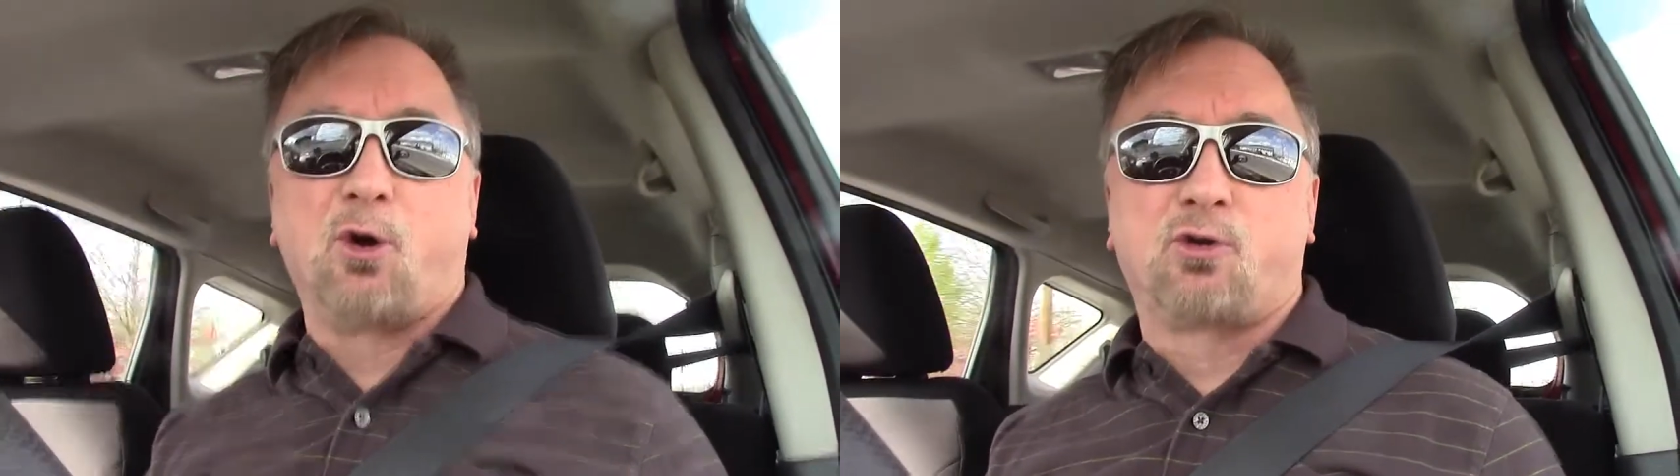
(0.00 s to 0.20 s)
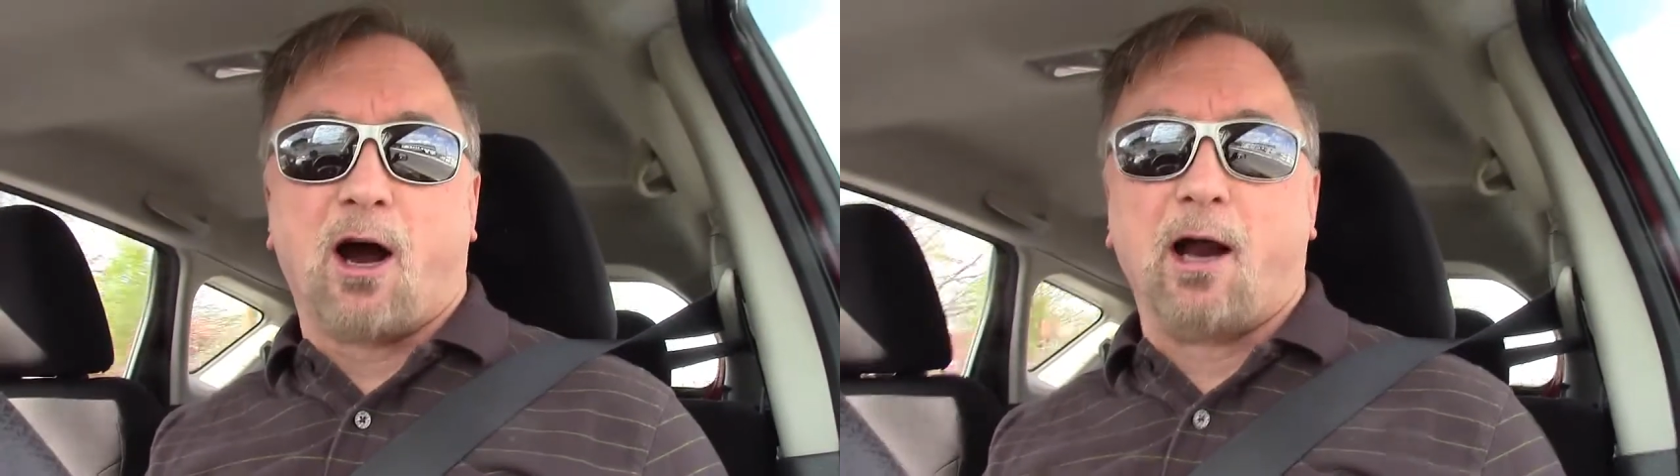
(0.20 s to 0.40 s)

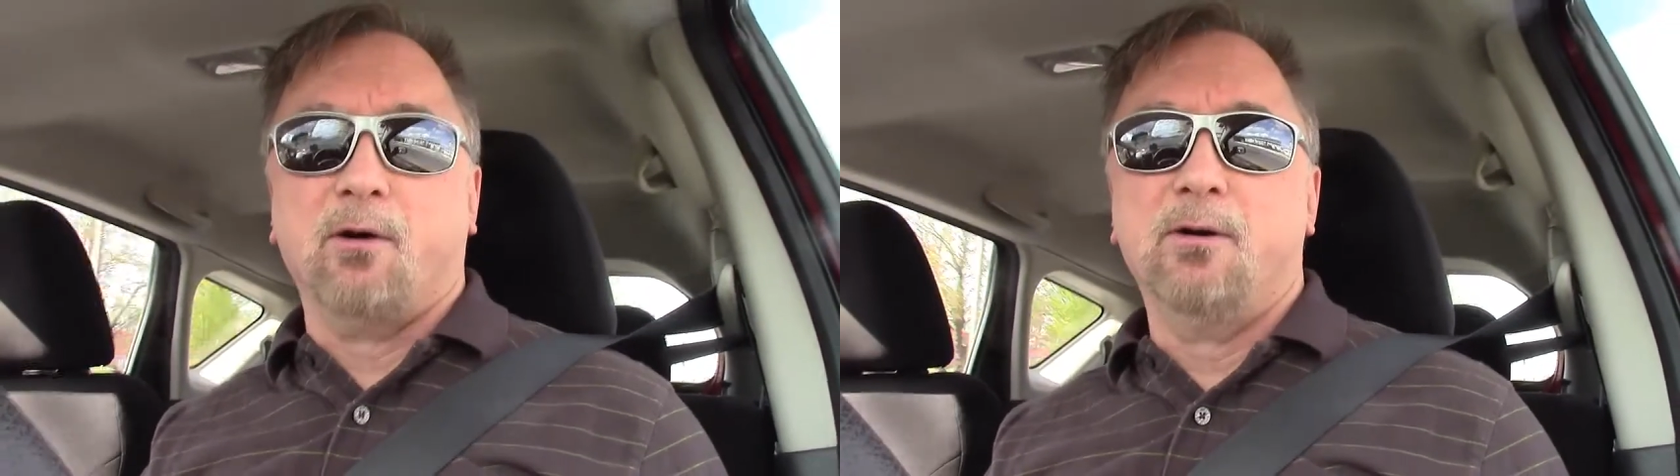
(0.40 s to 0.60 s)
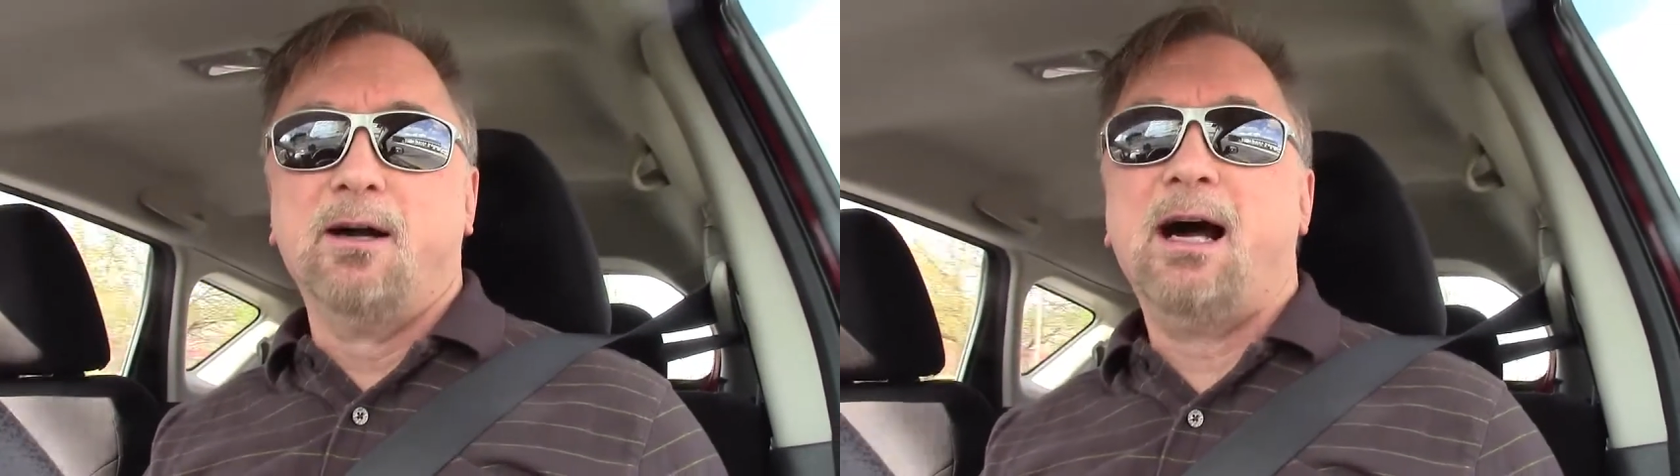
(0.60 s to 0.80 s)

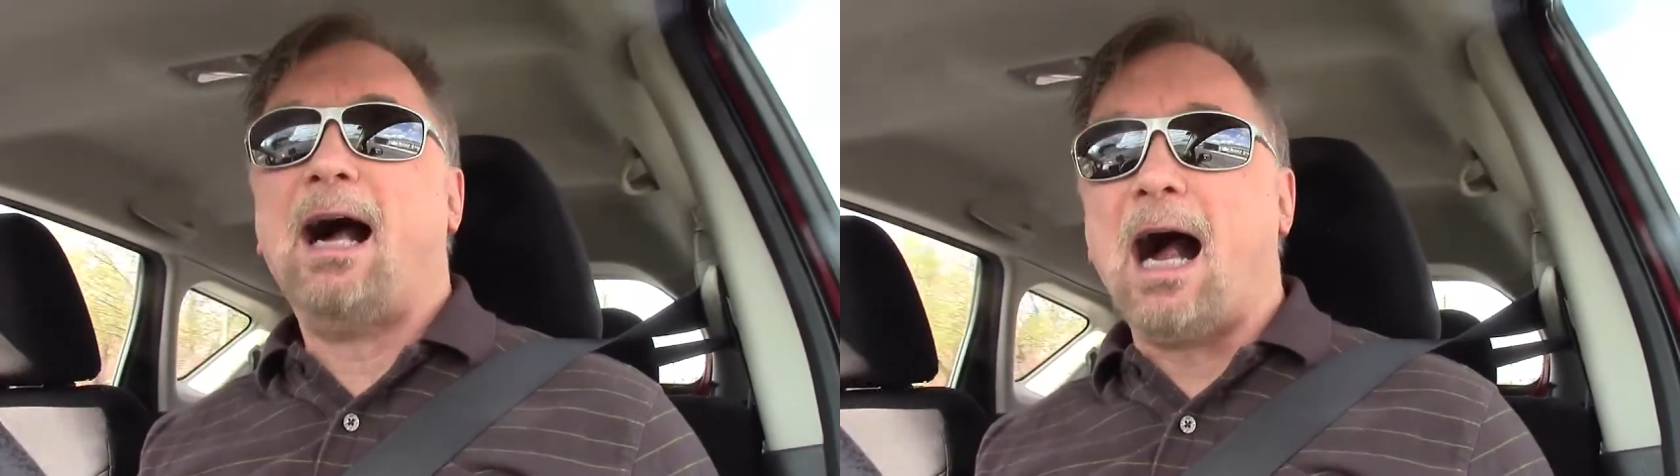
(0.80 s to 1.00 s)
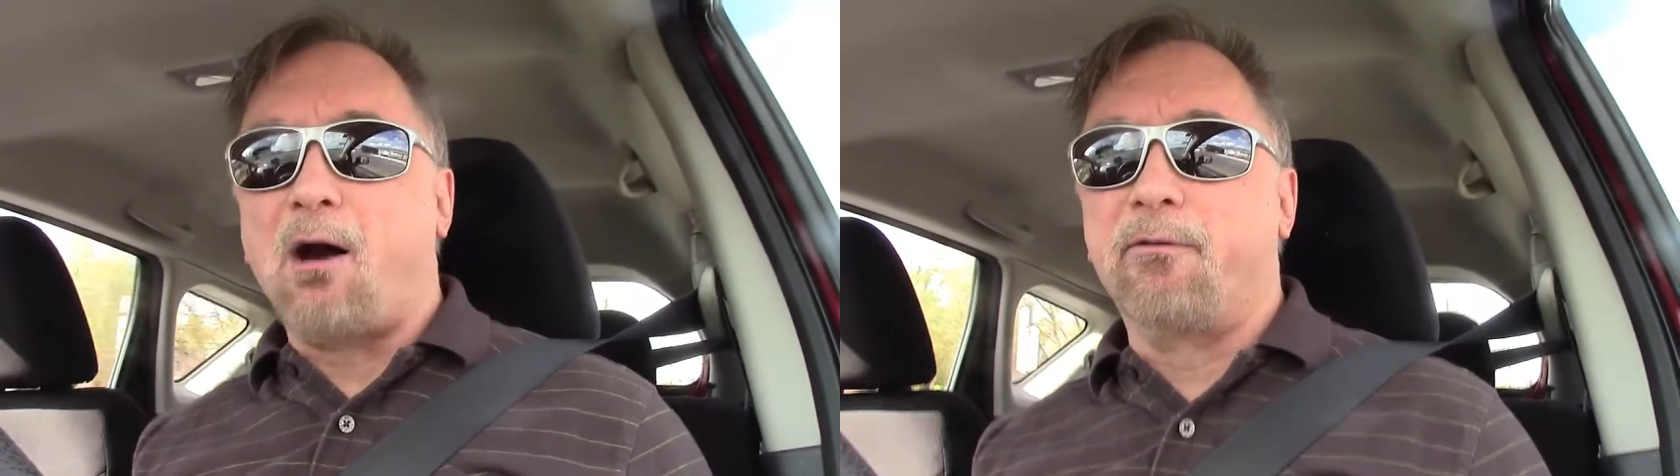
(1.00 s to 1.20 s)
trial,
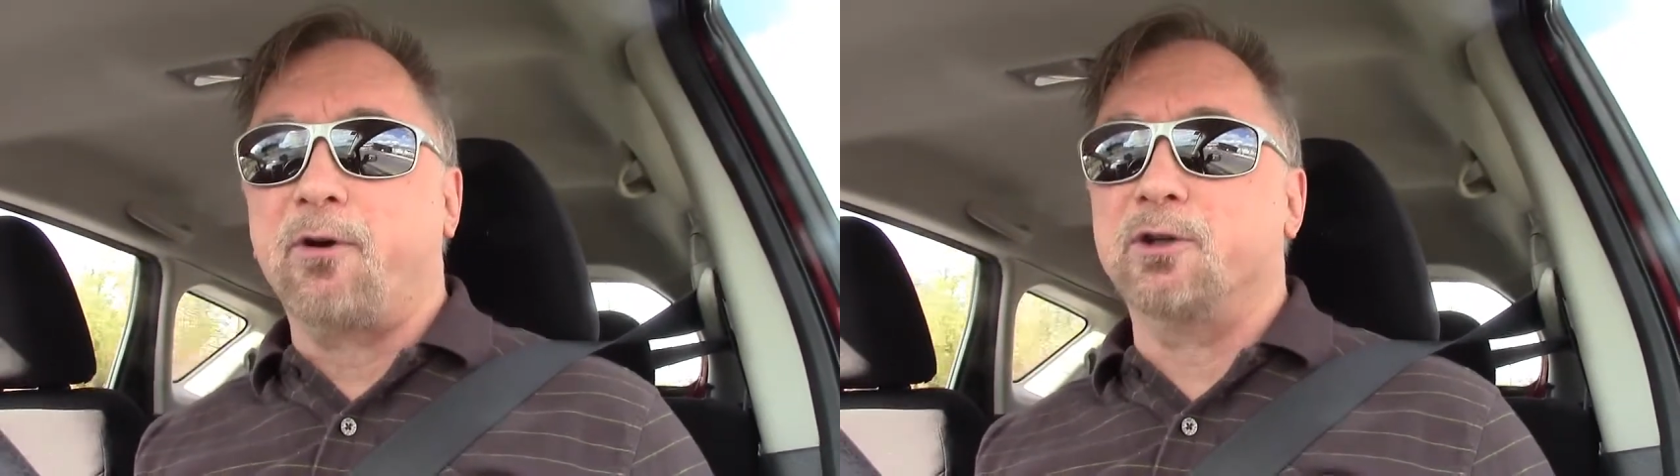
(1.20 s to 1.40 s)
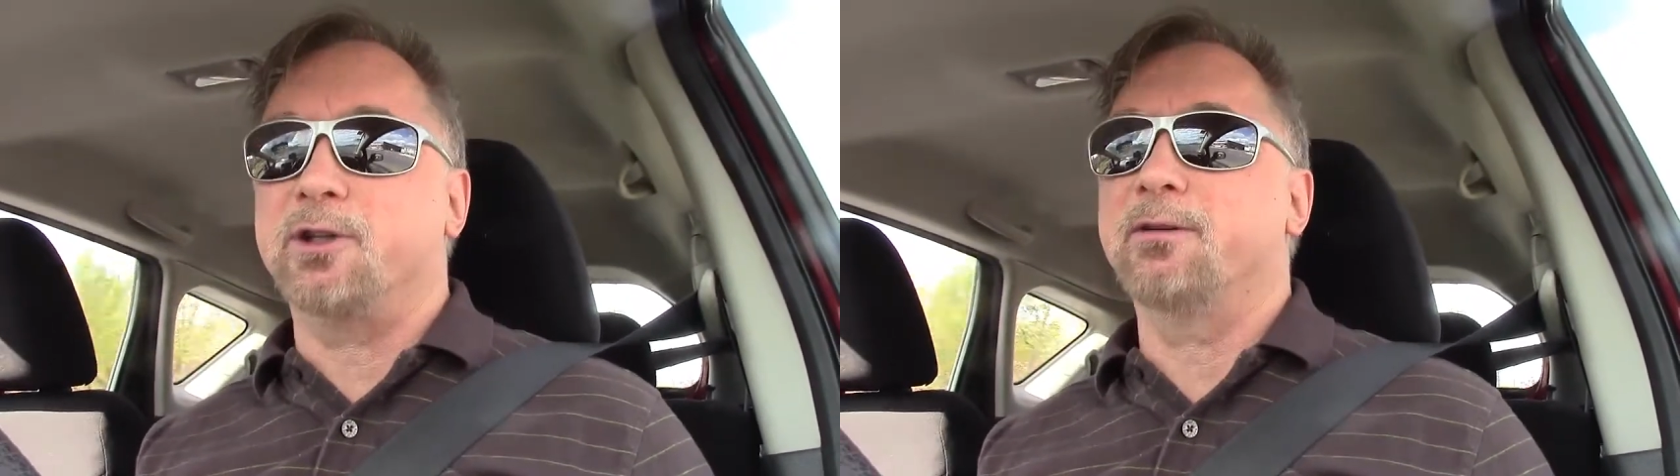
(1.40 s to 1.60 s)
our
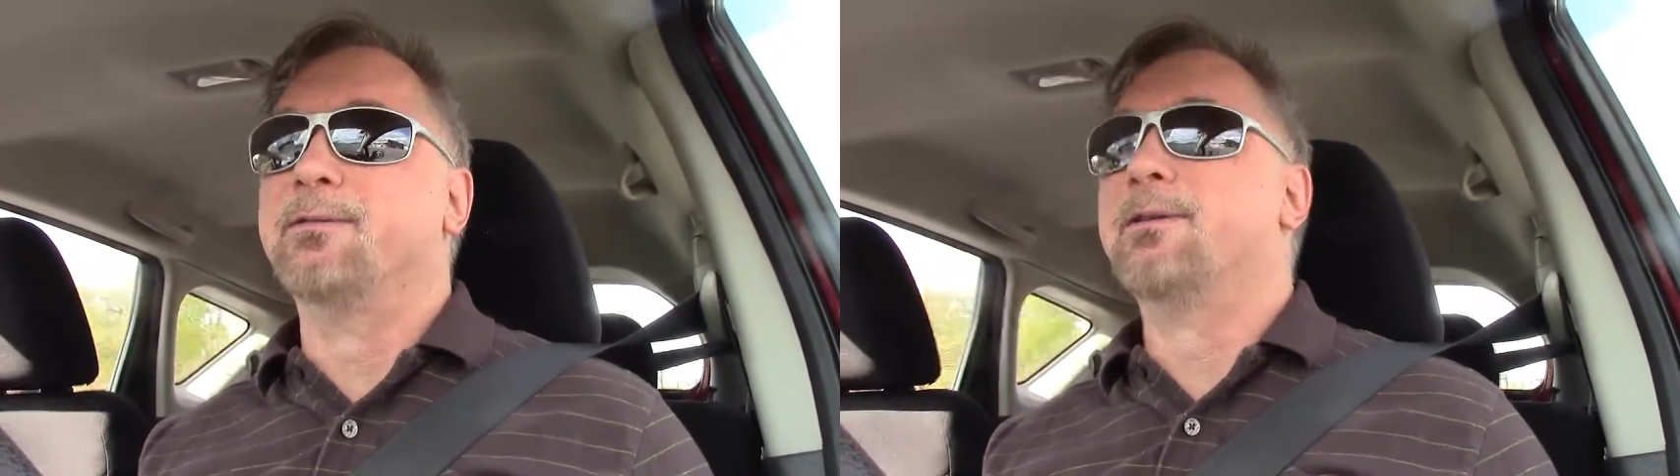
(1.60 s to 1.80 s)
version.